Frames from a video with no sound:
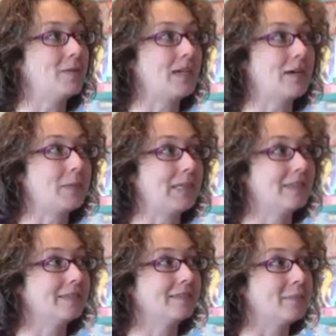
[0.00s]
taught
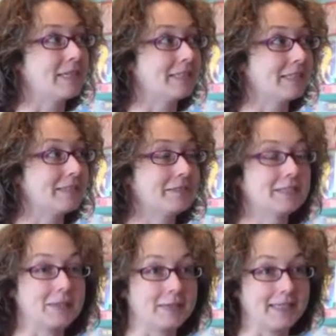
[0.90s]
me the basics of
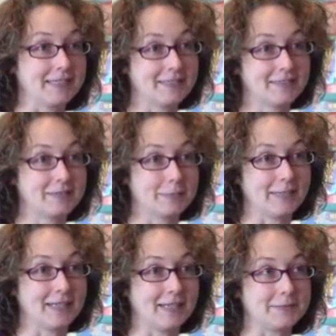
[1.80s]
sewing
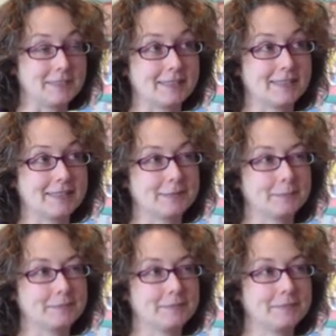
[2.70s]
when I was
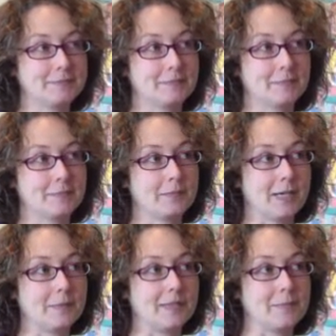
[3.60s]

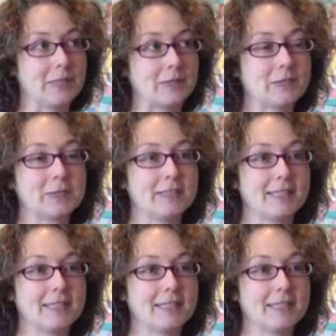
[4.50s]
probably in middle school, I